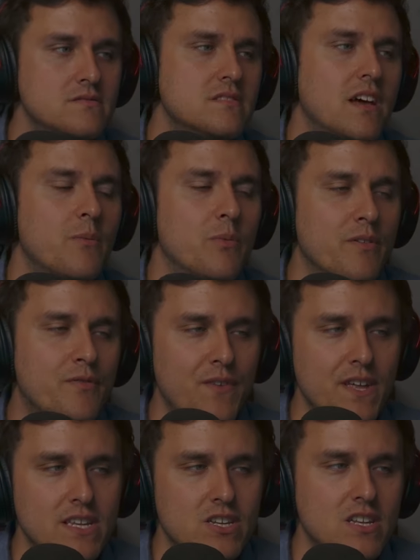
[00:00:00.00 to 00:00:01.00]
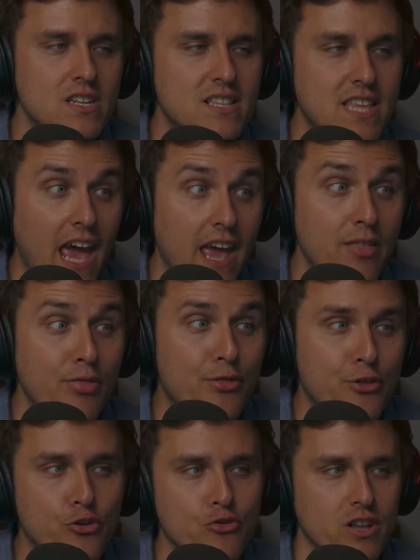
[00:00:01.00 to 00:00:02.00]
and we finished at
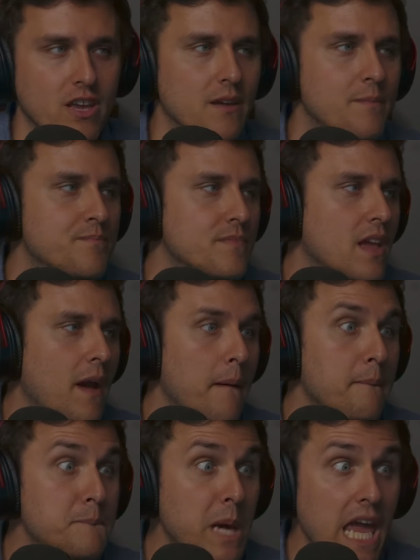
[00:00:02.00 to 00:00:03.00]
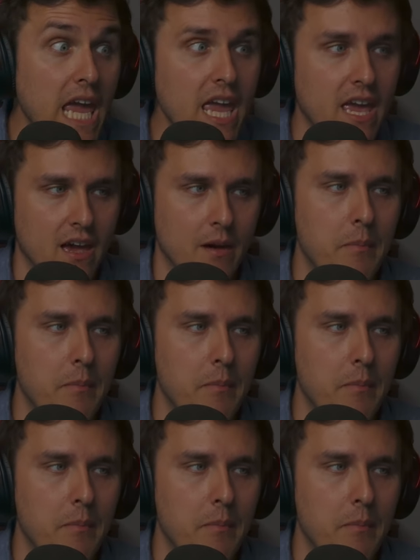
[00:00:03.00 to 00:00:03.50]
10:30 p.m.